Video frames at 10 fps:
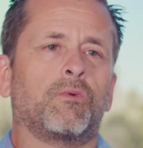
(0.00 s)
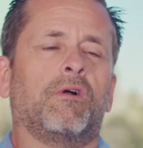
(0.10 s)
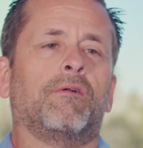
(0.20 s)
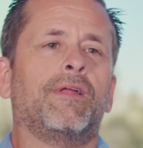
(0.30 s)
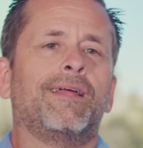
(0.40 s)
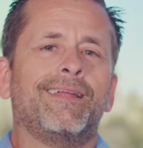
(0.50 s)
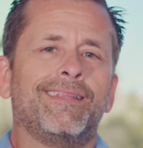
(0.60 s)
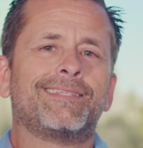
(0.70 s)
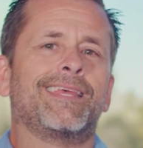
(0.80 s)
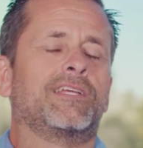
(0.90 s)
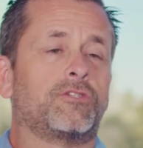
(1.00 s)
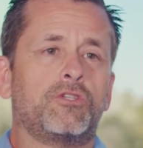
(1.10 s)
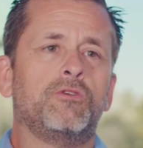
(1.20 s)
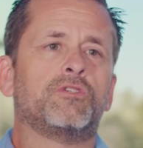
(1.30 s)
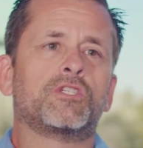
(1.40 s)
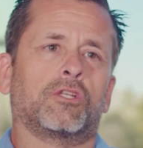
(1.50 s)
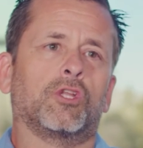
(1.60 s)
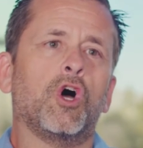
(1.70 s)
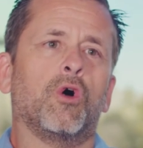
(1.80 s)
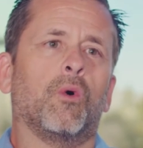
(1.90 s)
Well, this thing is too
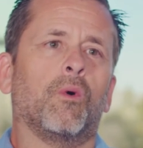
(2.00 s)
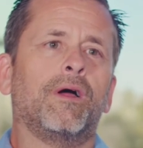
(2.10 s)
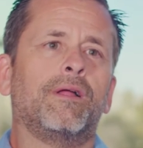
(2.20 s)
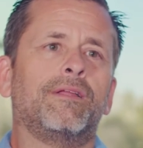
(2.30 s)
slow.